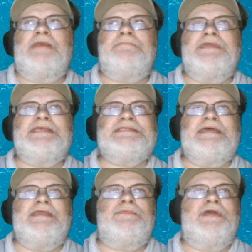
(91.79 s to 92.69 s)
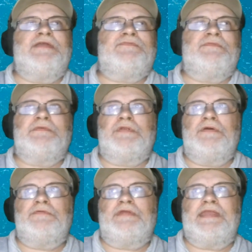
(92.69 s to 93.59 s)
My biggest takeaway from the
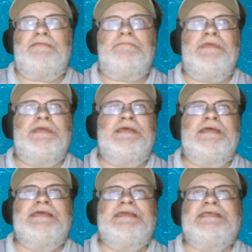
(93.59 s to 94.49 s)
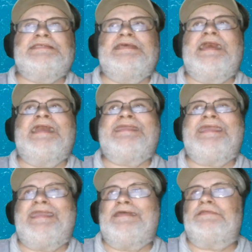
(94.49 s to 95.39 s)
program is that I
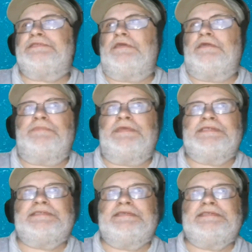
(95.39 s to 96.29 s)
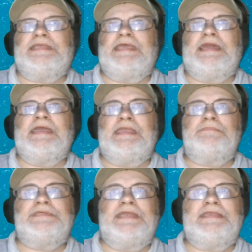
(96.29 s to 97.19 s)
can start a business, and I
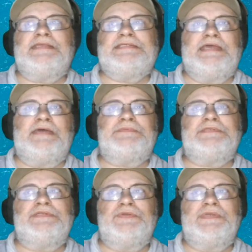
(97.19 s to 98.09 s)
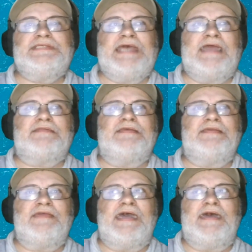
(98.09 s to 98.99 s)
am taking steps to do
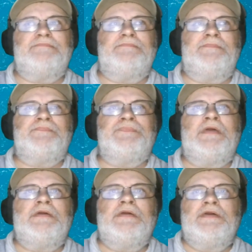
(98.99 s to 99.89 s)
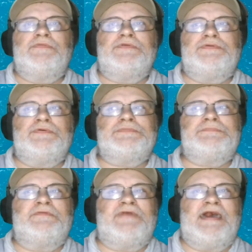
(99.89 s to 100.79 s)
exactly that. The
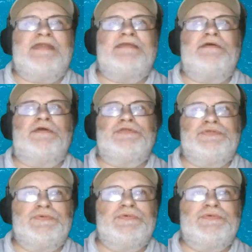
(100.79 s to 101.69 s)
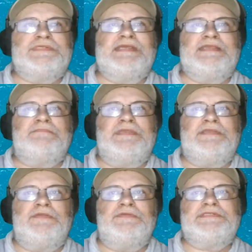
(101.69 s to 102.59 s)
tools provided are tools that can
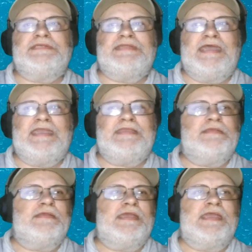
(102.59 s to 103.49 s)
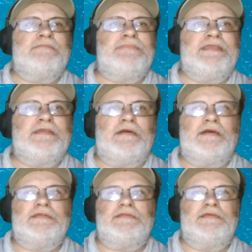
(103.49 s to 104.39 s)
be used today and
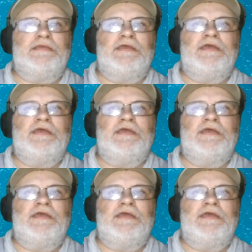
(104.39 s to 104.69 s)
beyond.